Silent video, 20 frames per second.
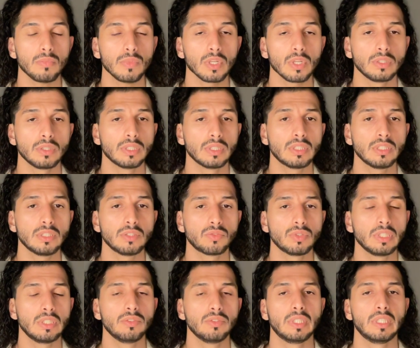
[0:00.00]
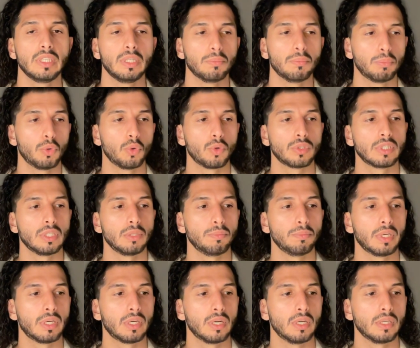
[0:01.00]
This is really, really important
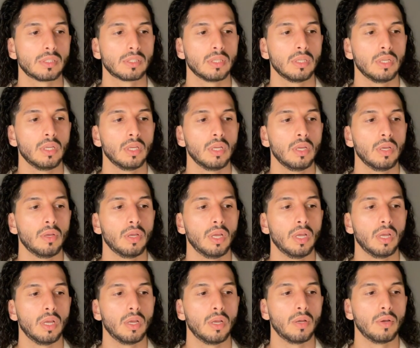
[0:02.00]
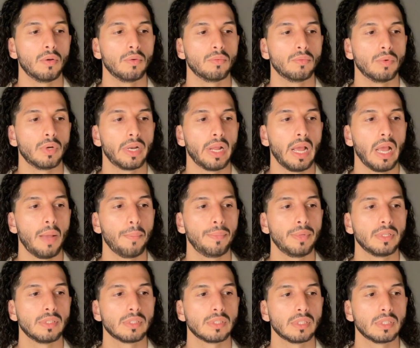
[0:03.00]
because what
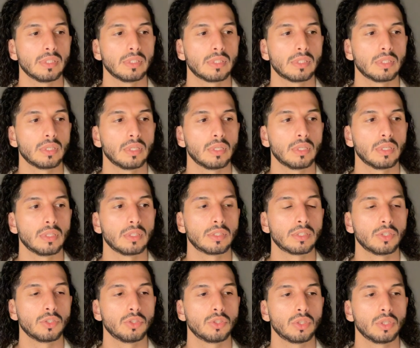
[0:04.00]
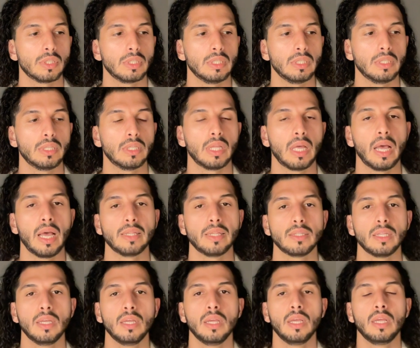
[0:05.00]
happens is essentially that,
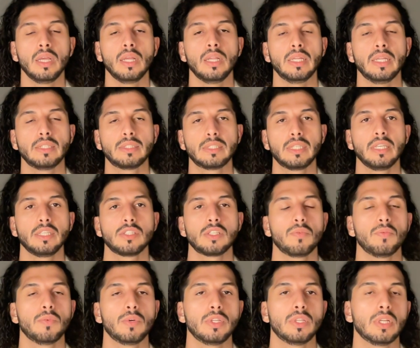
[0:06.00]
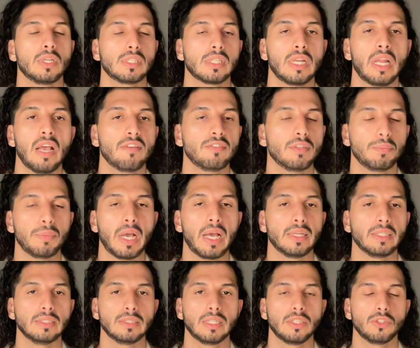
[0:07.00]
let's say someone doesn't have a bad
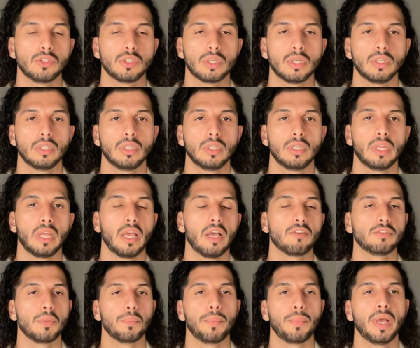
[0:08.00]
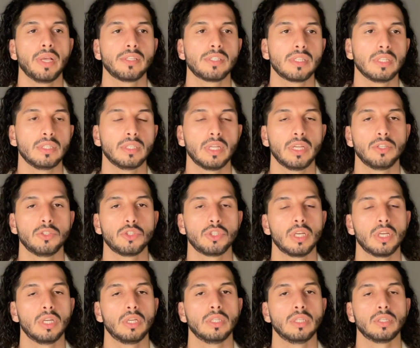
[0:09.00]
intention. They have the best
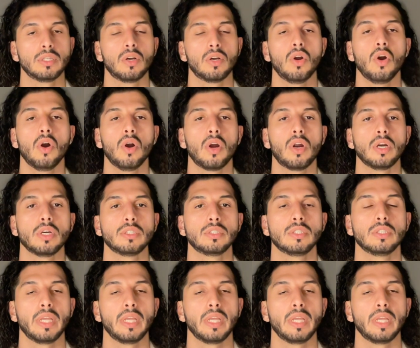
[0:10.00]
intention in their heart.